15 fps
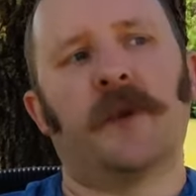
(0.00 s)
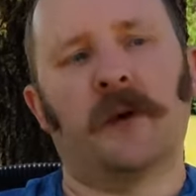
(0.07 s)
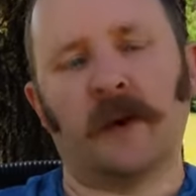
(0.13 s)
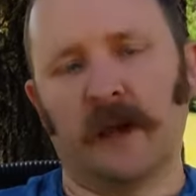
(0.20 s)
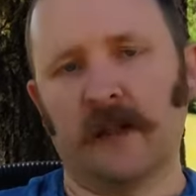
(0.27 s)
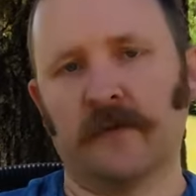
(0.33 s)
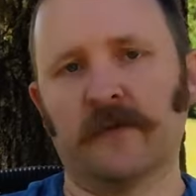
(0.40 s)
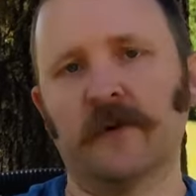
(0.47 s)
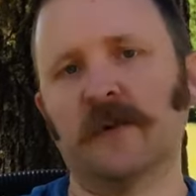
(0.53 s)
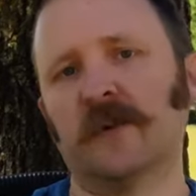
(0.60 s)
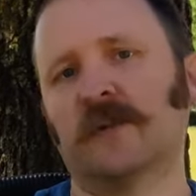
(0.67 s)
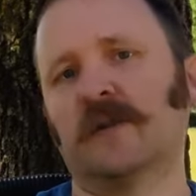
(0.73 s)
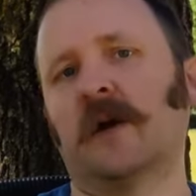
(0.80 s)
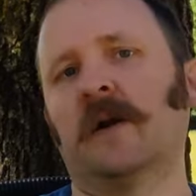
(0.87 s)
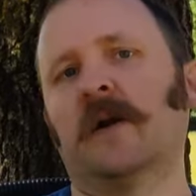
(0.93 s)
okay, the fruits are
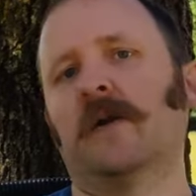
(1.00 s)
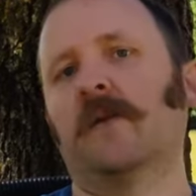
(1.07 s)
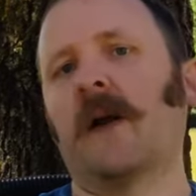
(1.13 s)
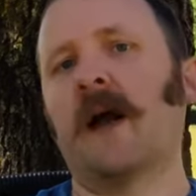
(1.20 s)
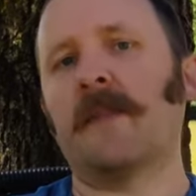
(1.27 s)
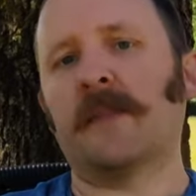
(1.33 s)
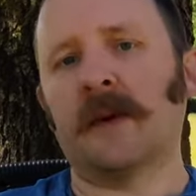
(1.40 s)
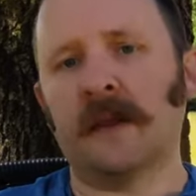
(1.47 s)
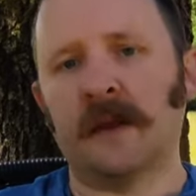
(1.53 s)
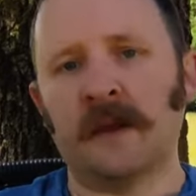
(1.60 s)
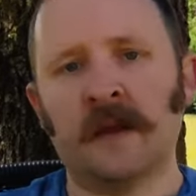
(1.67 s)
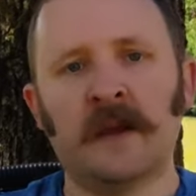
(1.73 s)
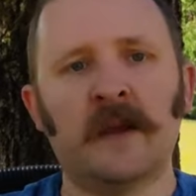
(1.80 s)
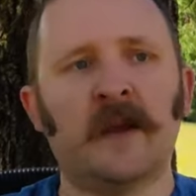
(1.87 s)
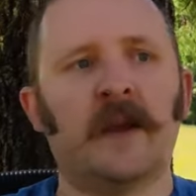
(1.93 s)
starting to
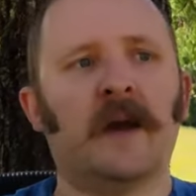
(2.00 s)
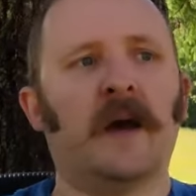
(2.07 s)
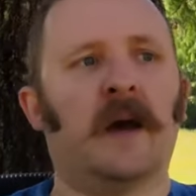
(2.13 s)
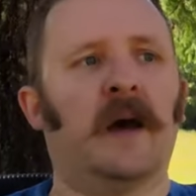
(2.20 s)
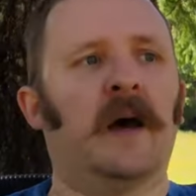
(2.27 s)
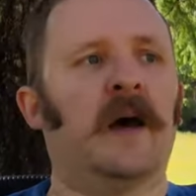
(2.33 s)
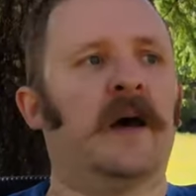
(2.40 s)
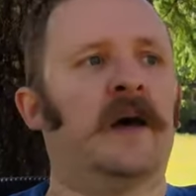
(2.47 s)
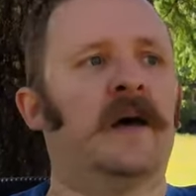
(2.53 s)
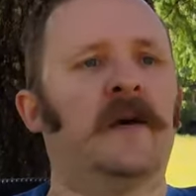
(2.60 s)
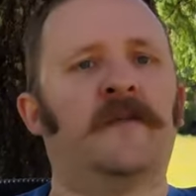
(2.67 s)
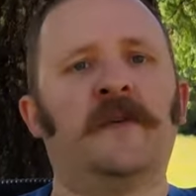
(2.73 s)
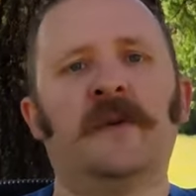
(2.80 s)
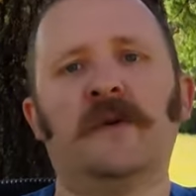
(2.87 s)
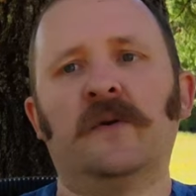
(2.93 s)
ripen, uh, a
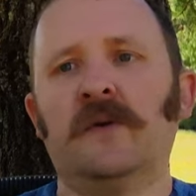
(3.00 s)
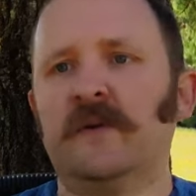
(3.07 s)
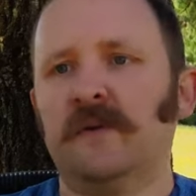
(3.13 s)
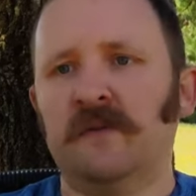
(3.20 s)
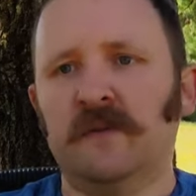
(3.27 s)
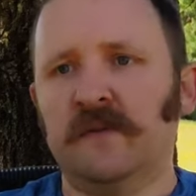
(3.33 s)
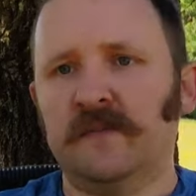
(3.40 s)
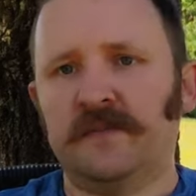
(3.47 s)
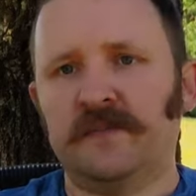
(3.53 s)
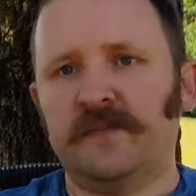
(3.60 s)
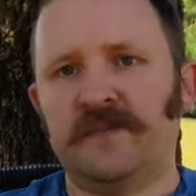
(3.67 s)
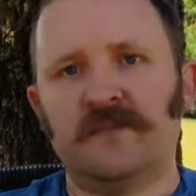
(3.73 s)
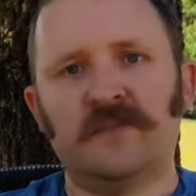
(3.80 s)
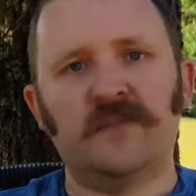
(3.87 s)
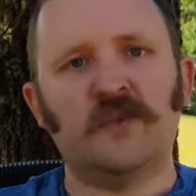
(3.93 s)
few
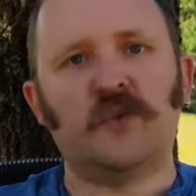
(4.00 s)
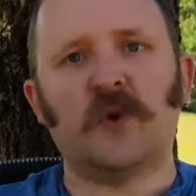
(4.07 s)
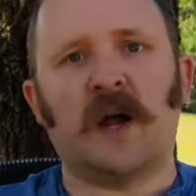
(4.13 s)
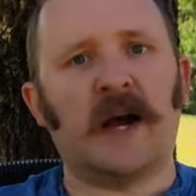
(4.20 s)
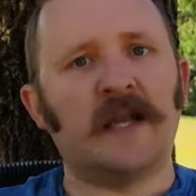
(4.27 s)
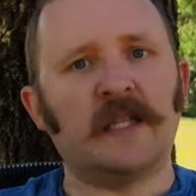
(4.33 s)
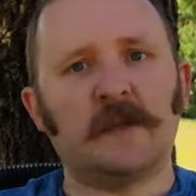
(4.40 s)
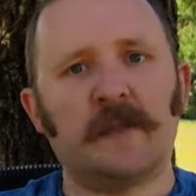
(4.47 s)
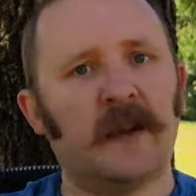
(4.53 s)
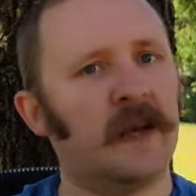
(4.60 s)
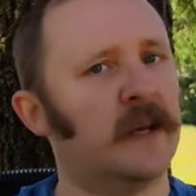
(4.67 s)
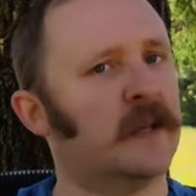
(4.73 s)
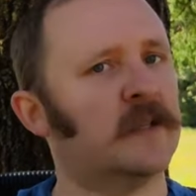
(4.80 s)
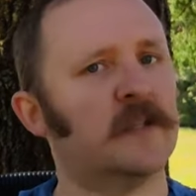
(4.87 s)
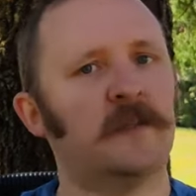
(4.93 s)
dry
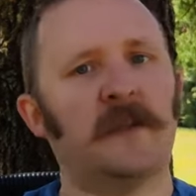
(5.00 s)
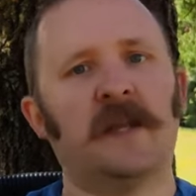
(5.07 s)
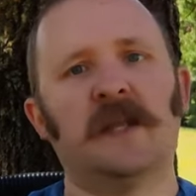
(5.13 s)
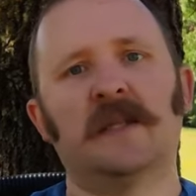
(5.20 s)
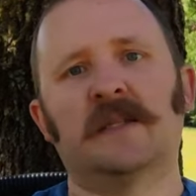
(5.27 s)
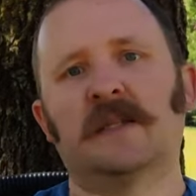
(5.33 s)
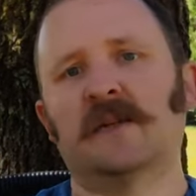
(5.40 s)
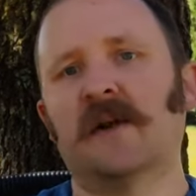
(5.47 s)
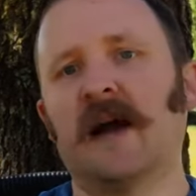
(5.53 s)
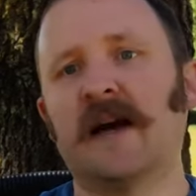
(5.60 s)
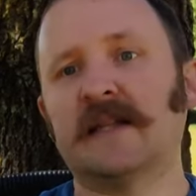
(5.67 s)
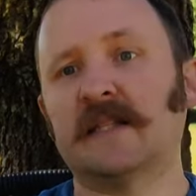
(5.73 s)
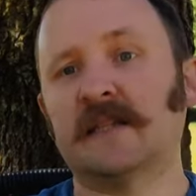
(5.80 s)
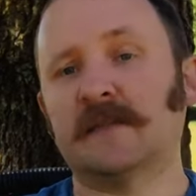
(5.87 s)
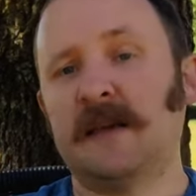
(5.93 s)
spells means the
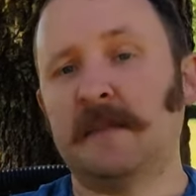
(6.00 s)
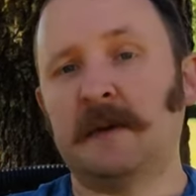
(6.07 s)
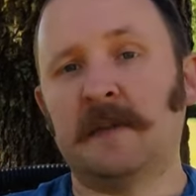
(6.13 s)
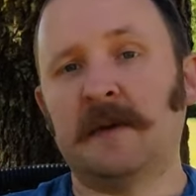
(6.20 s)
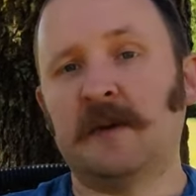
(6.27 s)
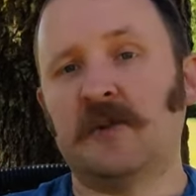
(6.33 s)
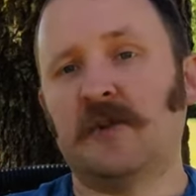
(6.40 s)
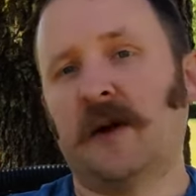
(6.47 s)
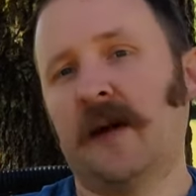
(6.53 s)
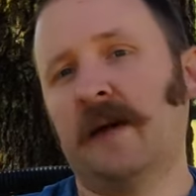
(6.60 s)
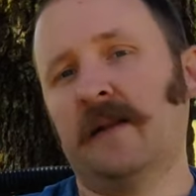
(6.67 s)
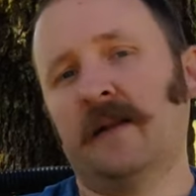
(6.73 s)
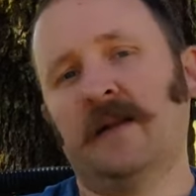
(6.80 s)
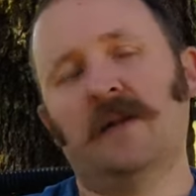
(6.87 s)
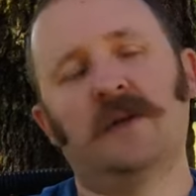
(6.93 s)
grass is maybe a bit
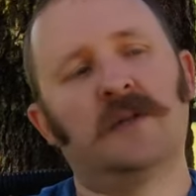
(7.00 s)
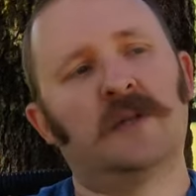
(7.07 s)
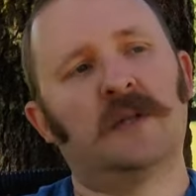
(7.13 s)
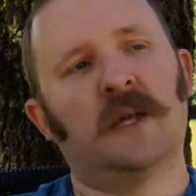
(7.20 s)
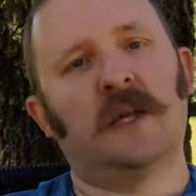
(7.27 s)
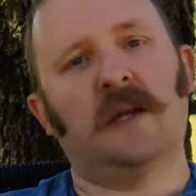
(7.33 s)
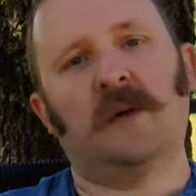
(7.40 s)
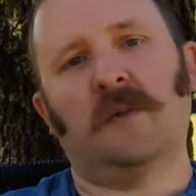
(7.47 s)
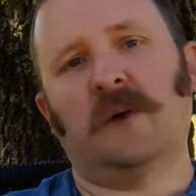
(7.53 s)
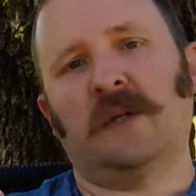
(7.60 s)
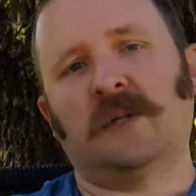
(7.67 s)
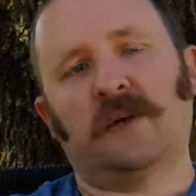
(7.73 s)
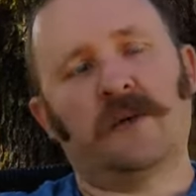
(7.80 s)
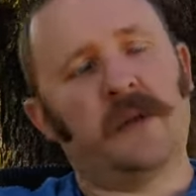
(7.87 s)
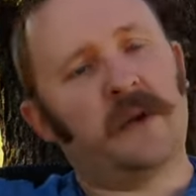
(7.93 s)
drier than usual than it
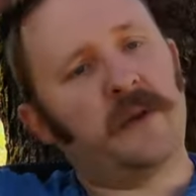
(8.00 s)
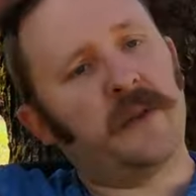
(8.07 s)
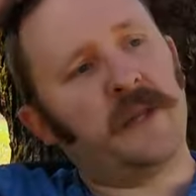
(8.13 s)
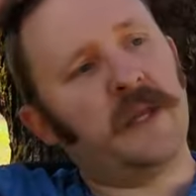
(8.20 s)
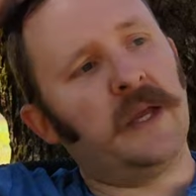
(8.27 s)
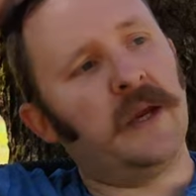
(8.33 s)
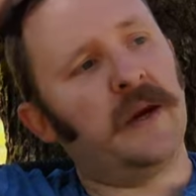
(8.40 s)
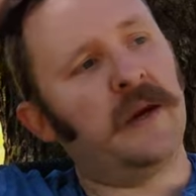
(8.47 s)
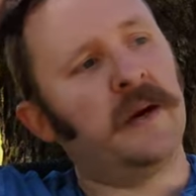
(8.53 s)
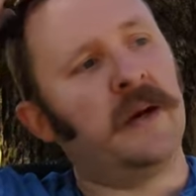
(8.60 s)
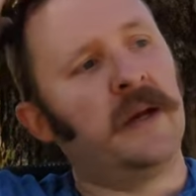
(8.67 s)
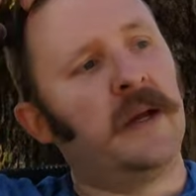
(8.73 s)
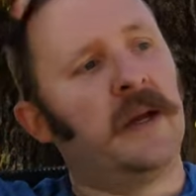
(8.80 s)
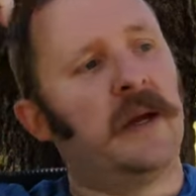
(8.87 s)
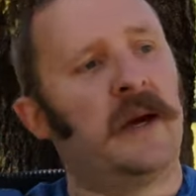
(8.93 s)
was earlier in the year.
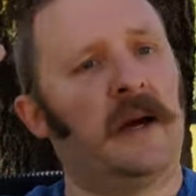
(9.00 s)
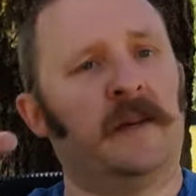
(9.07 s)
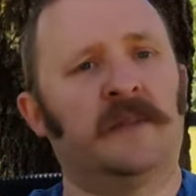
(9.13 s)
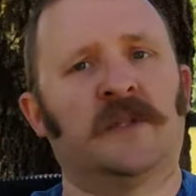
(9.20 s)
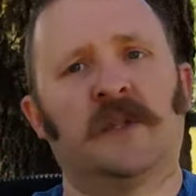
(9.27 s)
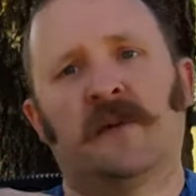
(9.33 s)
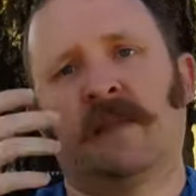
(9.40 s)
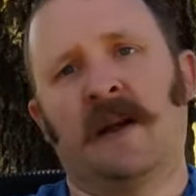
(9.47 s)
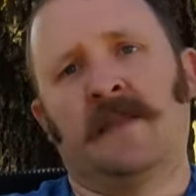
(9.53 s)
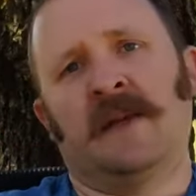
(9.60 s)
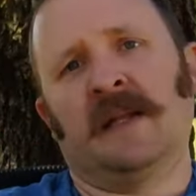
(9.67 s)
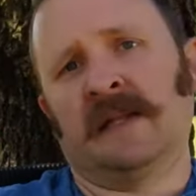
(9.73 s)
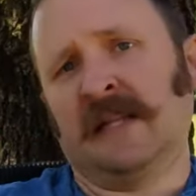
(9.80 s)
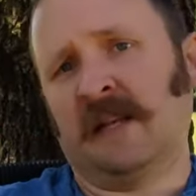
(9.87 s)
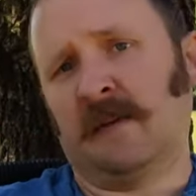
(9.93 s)
Um, so there might be
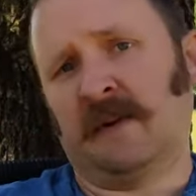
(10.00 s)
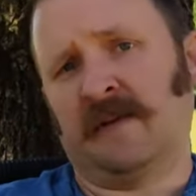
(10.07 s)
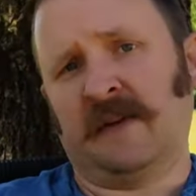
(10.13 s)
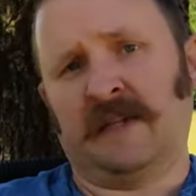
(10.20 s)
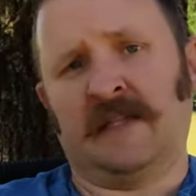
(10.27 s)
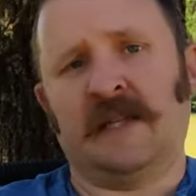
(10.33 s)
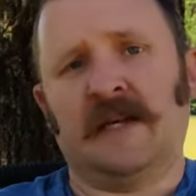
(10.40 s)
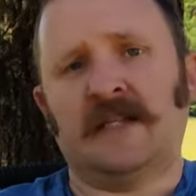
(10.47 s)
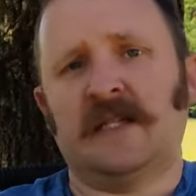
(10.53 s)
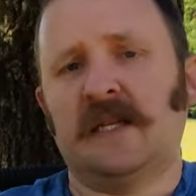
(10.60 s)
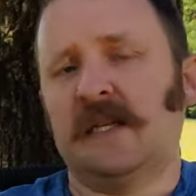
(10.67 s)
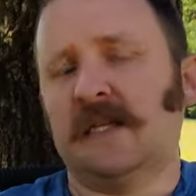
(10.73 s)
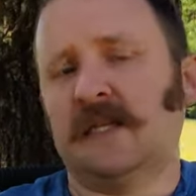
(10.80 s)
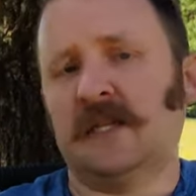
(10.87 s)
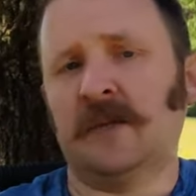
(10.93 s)
a little bit of a
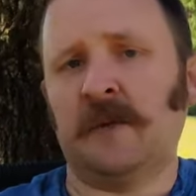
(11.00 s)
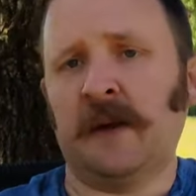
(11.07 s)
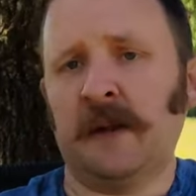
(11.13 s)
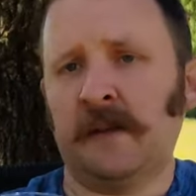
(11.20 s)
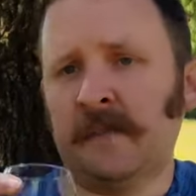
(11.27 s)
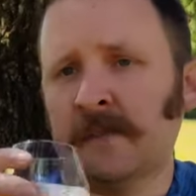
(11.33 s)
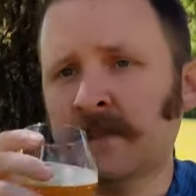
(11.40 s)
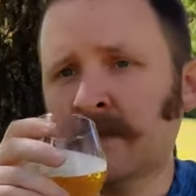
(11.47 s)
dustiness to it.